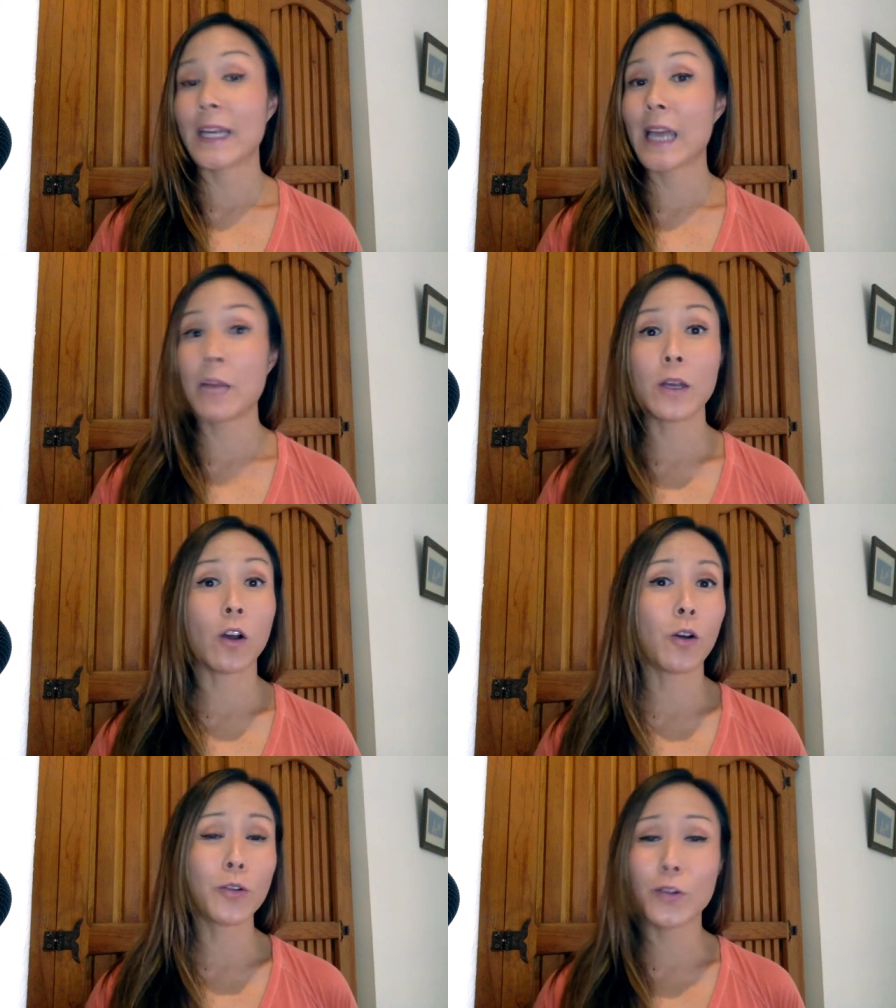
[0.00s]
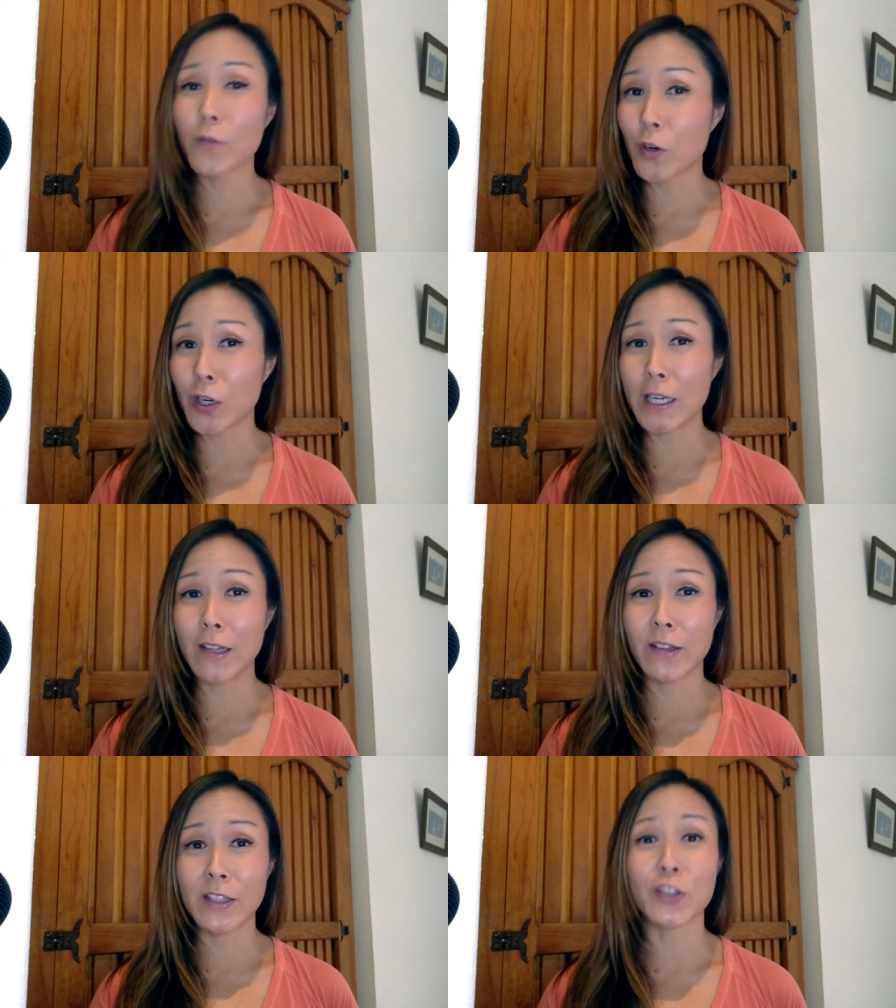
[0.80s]
It can be also very
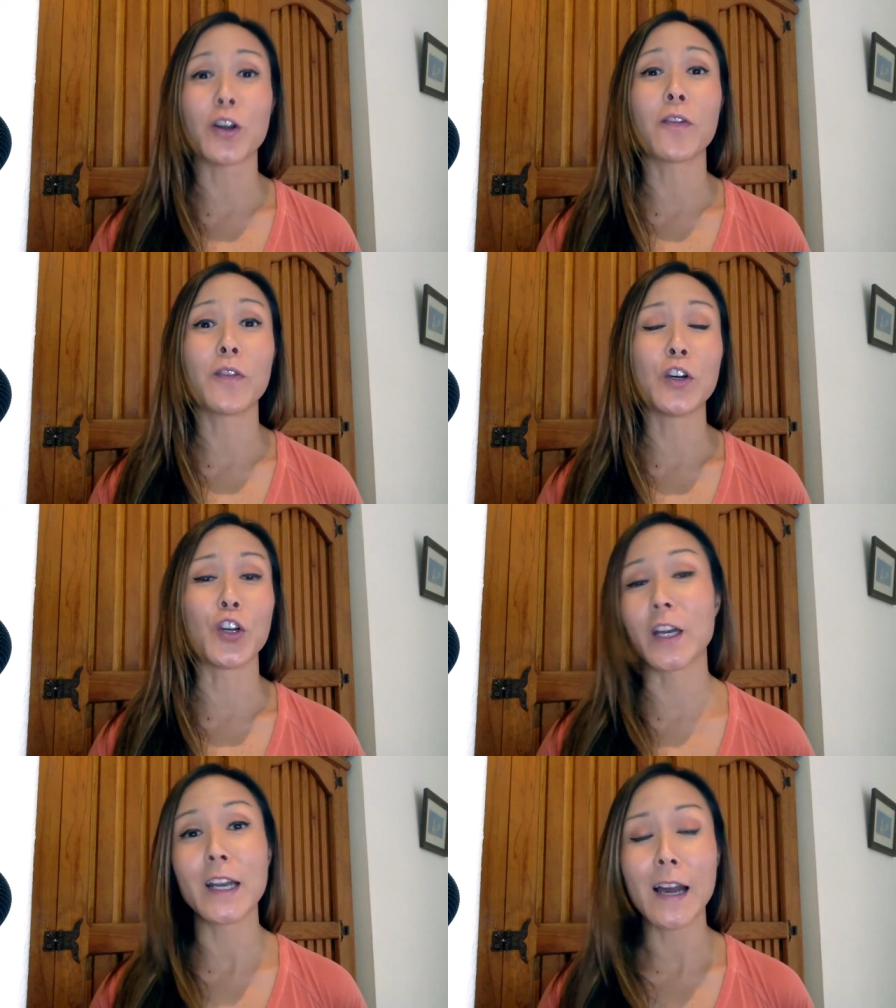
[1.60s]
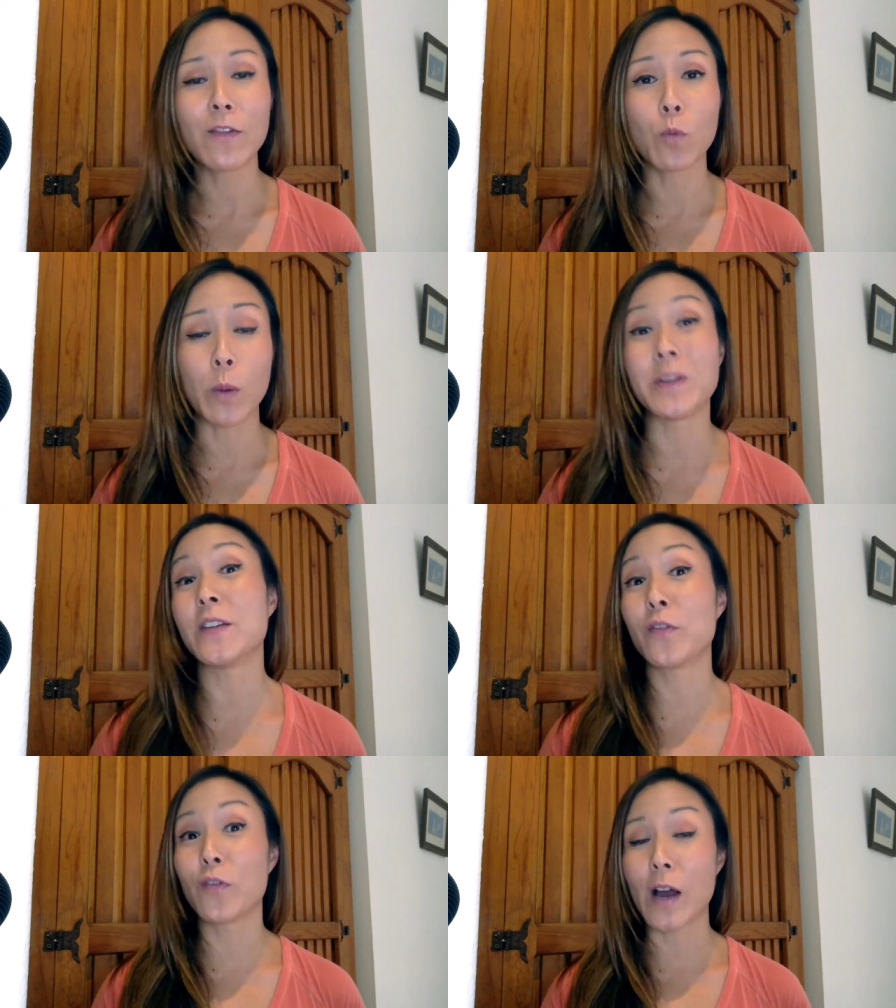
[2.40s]
easy to not feel good enough when we
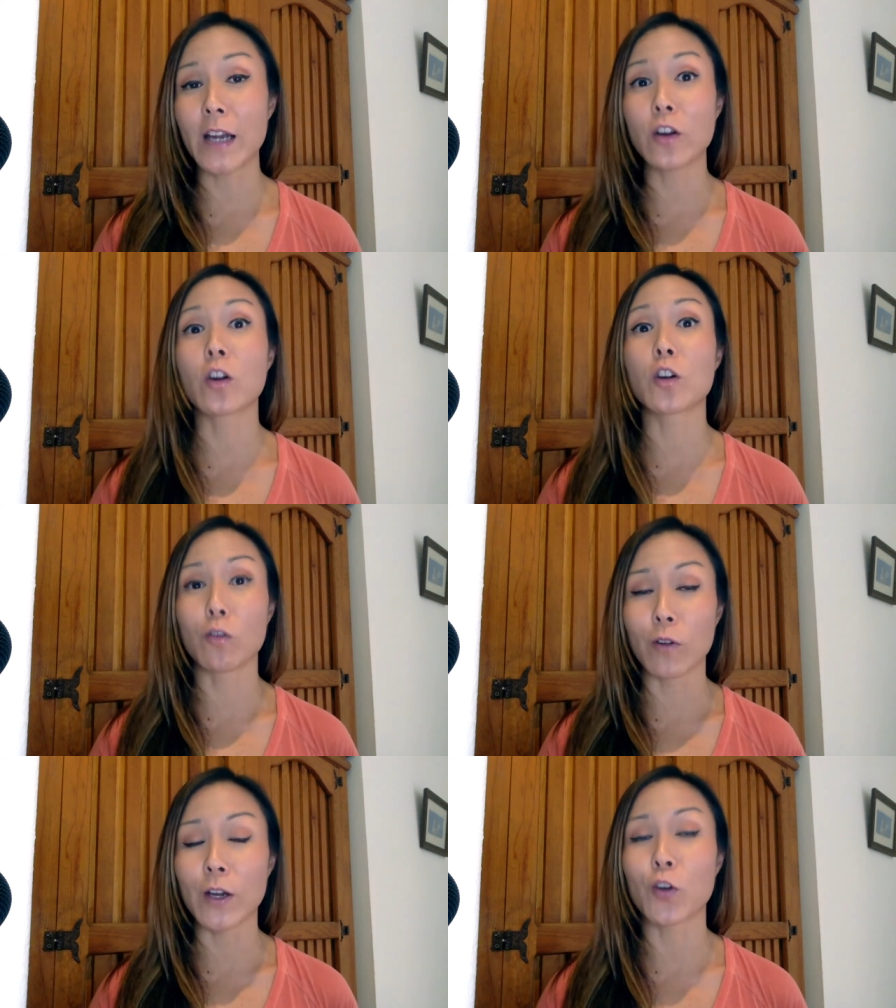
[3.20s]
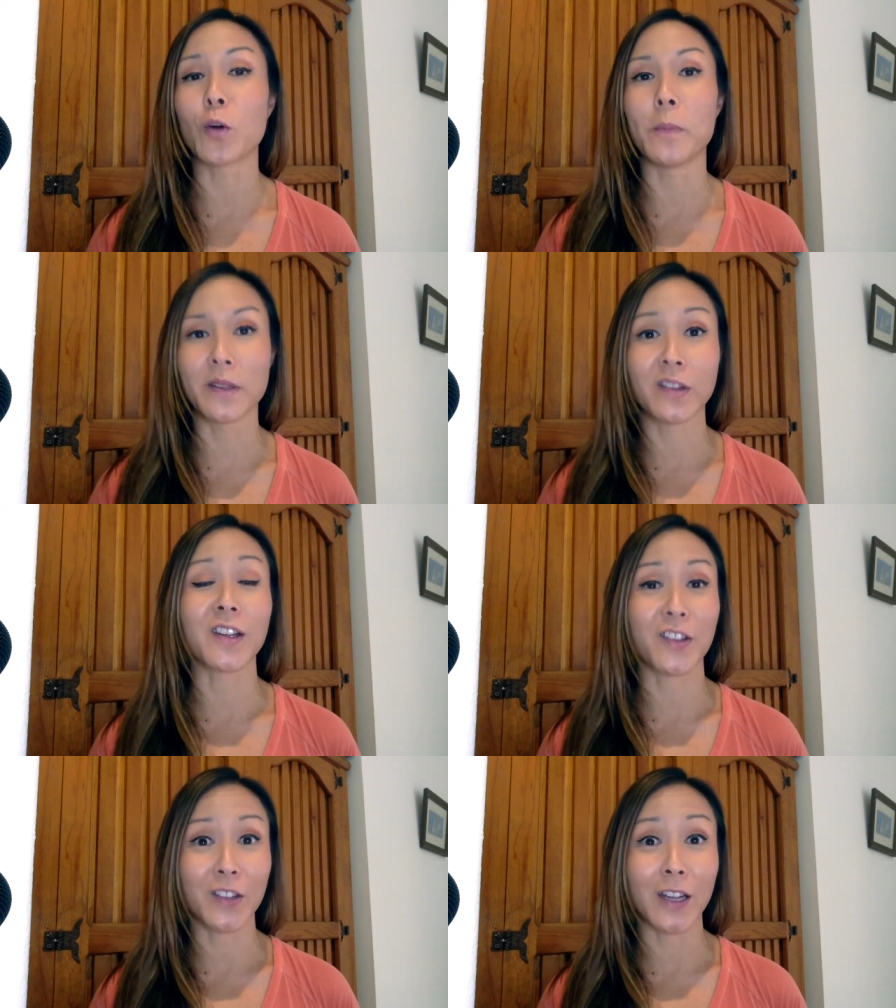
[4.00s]
define our career or business
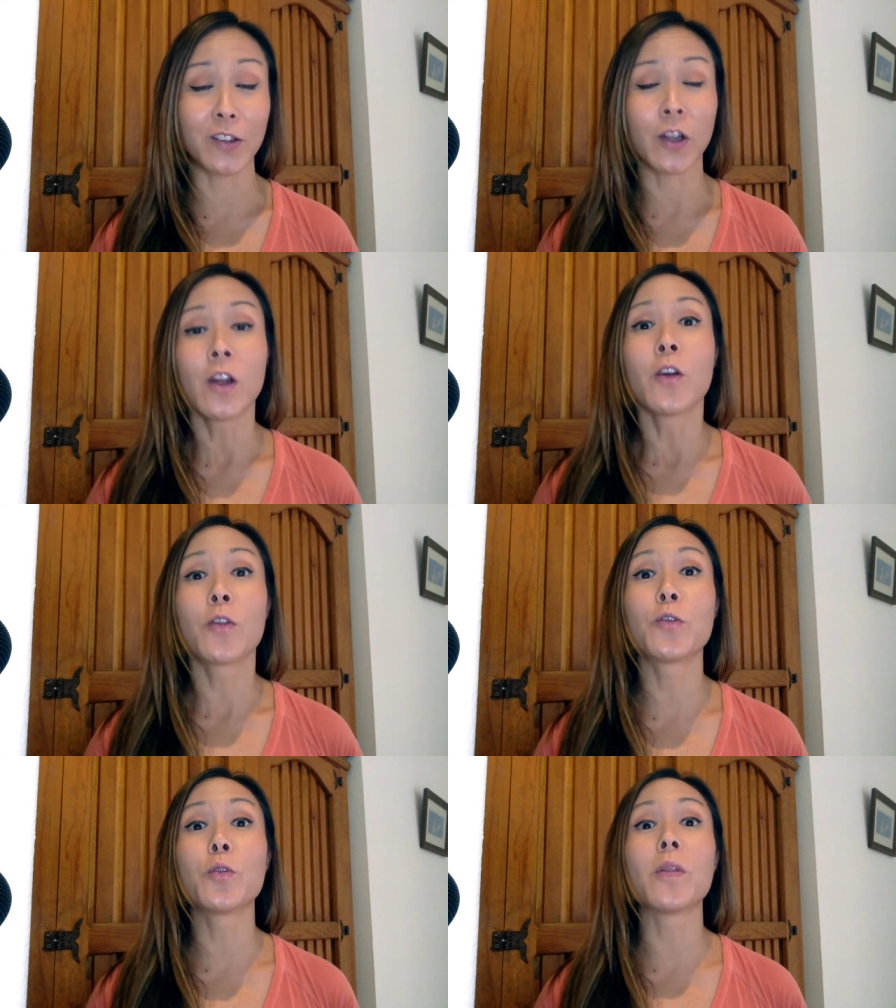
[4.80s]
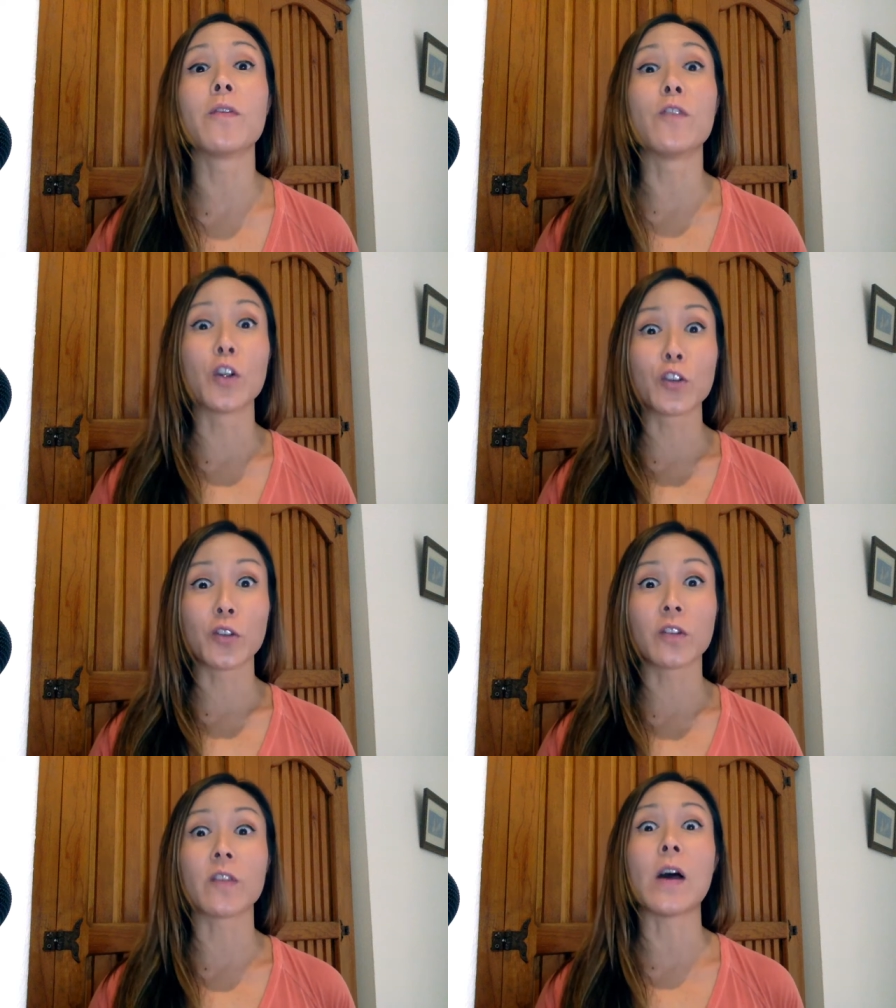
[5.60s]
success through the
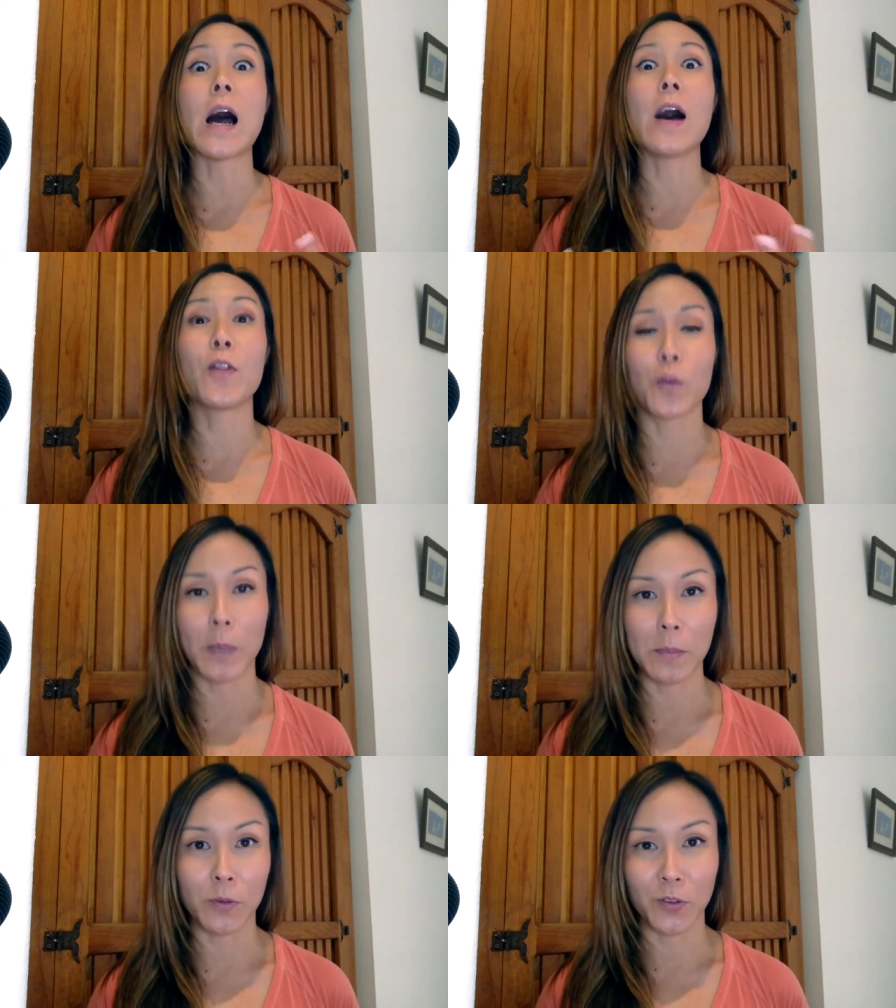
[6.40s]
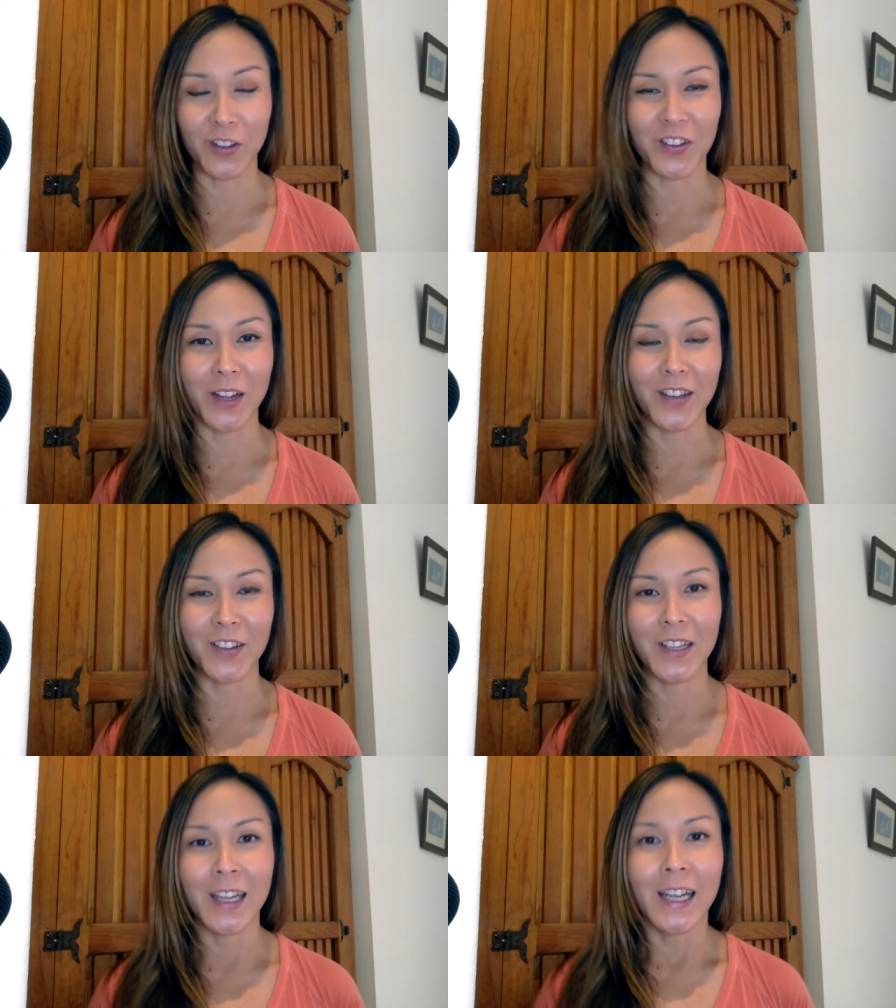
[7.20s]
versions of other people's success.